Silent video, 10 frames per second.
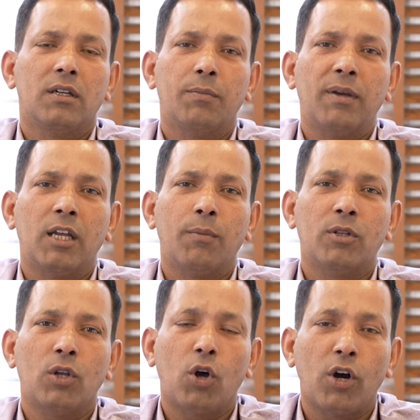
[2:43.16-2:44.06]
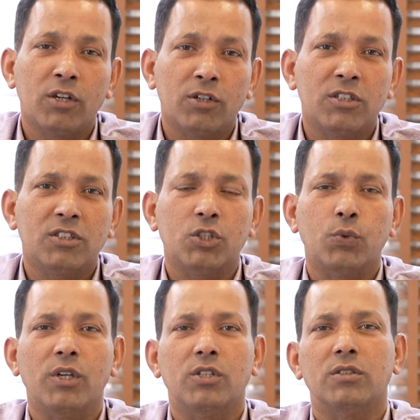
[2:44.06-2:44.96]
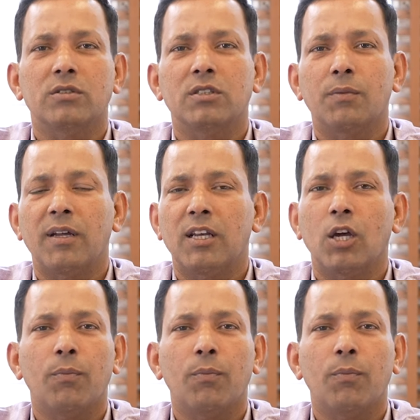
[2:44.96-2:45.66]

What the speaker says: depending upon the law and order situation, depending